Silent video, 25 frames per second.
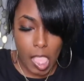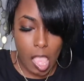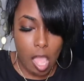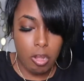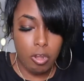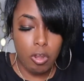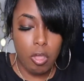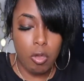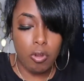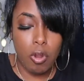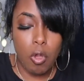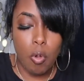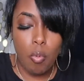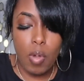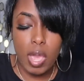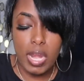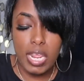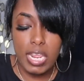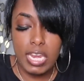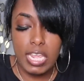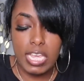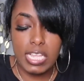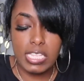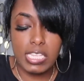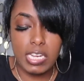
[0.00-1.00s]
Don't know what
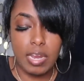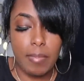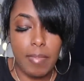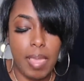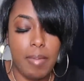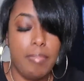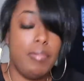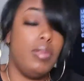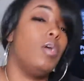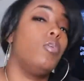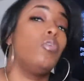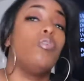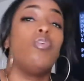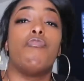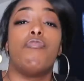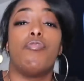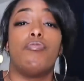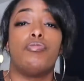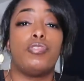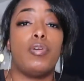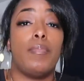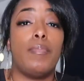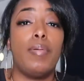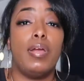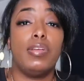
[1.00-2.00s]
he did to the baby. Don't know if it
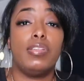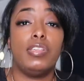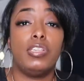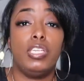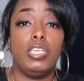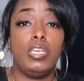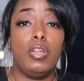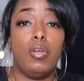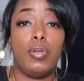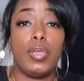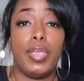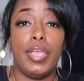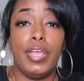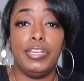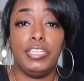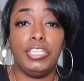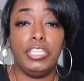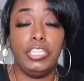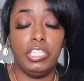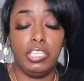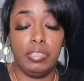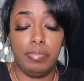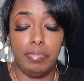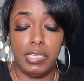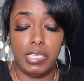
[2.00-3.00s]
was on purpose. She don't care. She
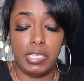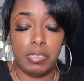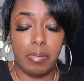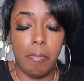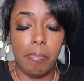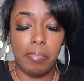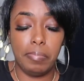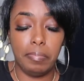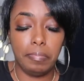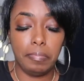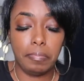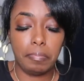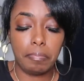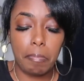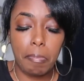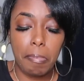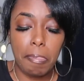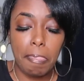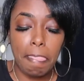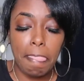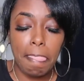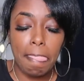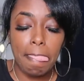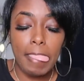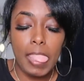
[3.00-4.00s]
just missed him.
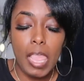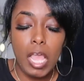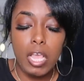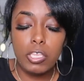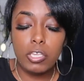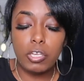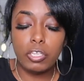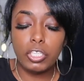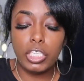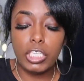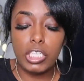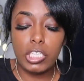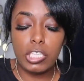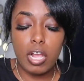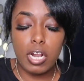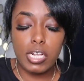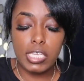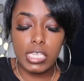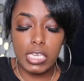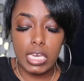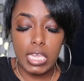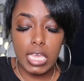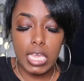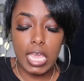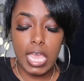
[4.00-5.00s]
So she
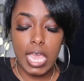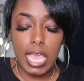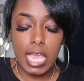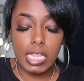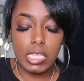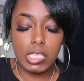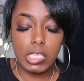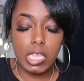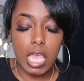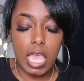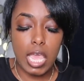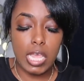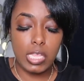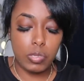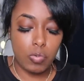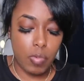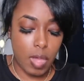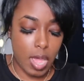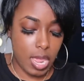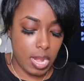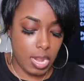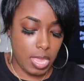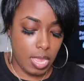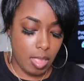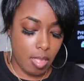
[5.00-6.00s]
starts sneaking
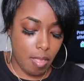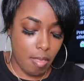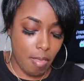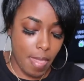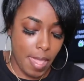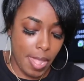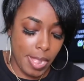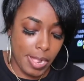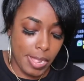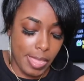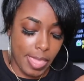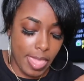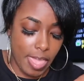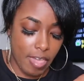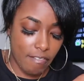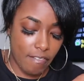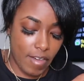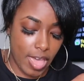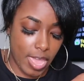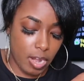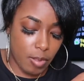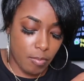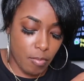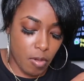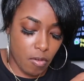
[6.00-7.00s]
Antoine in,
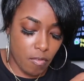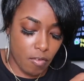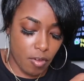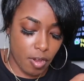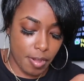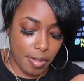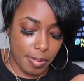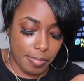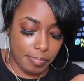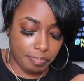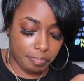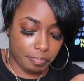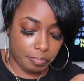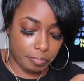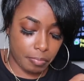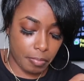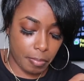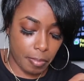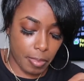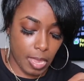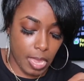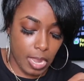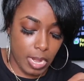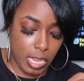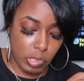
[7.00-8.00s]
invite him over
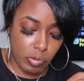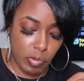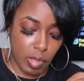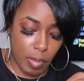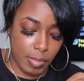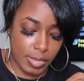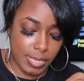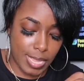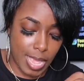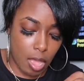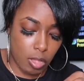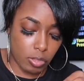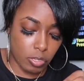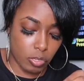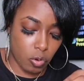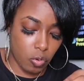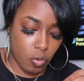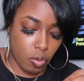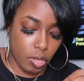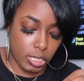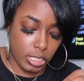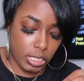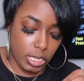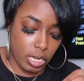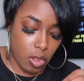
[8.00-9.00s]
in this woman's house,
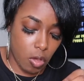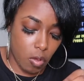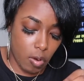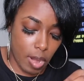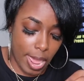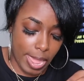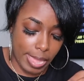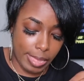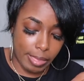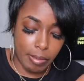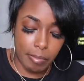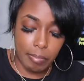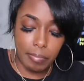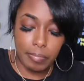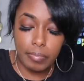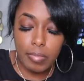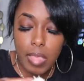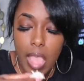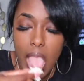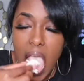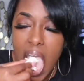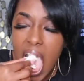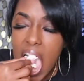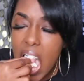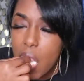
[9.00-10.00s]
knowing she don't like him,
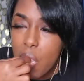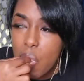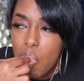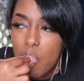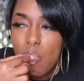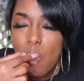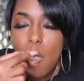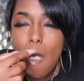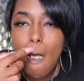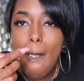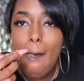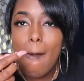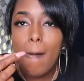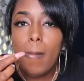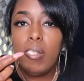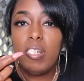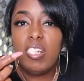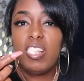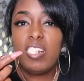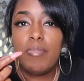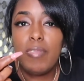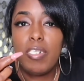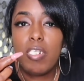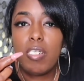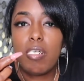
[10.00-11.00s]

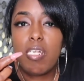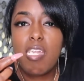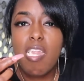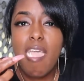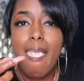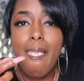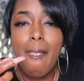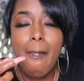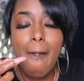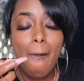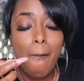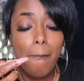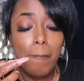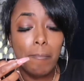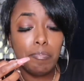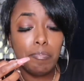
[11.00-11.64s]
in the middle of the night.